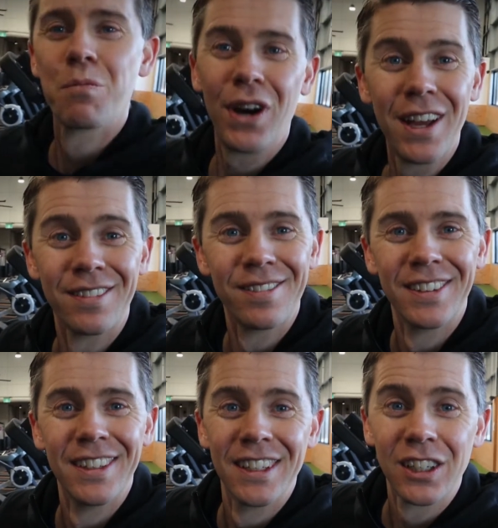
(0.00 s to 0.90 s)
Brilliant.
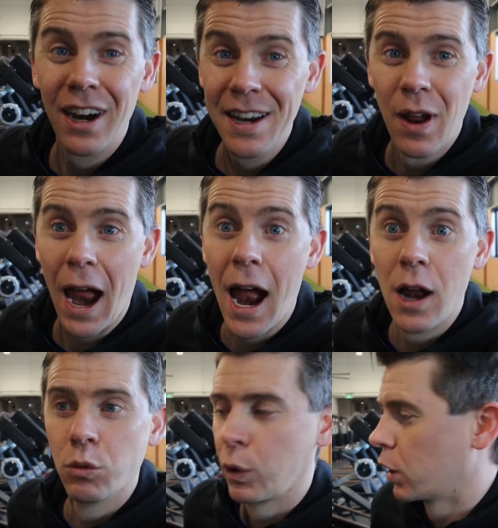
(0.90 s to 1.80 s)
Great.
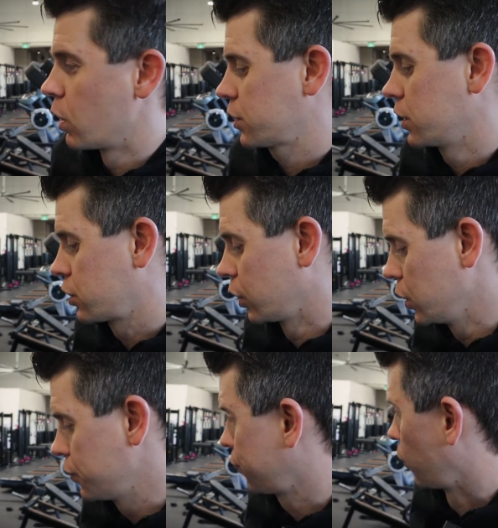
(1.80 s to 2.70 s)
And we're going to ask you to
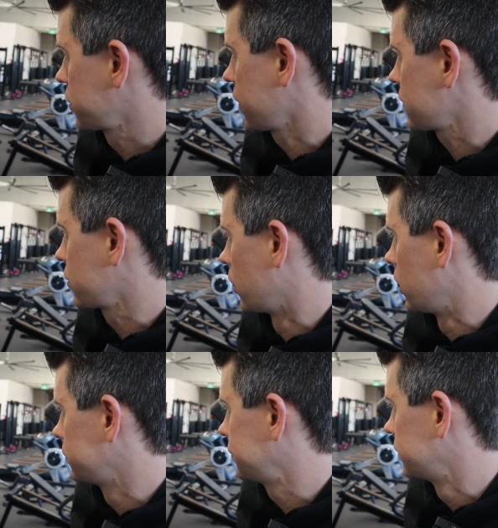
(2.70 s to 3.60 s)
do four sets
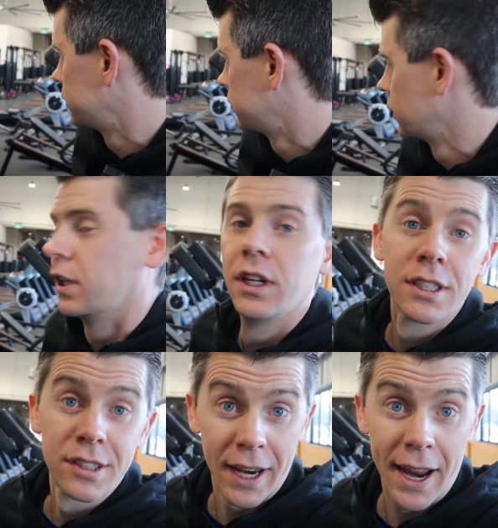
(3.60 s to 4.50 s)
of 10.
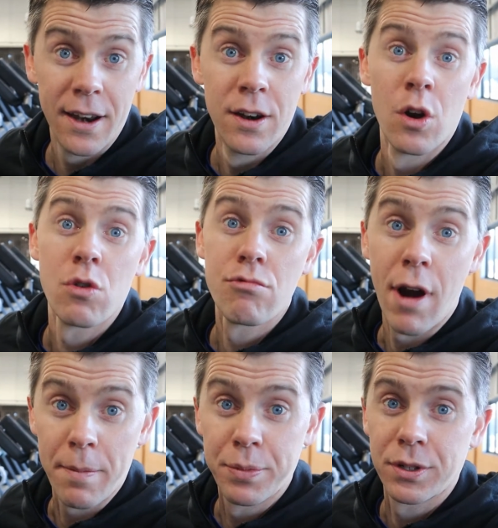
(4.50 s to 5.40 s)
10
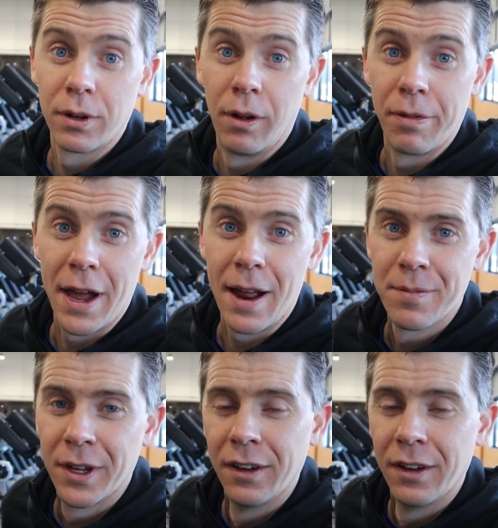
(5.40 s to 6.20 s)
reps on that.